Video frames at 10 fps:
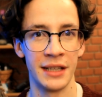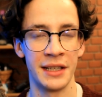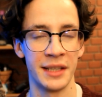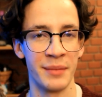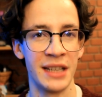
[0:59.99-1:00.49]

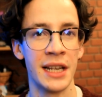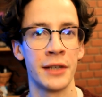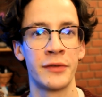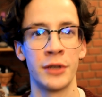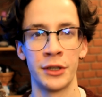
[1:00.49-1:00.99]
that is made
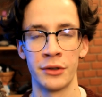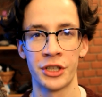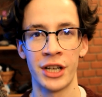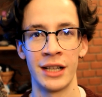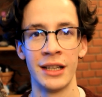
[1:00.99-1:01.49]
out of turtle
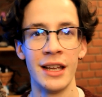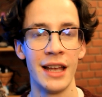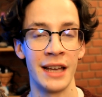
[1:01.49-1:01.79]
shell,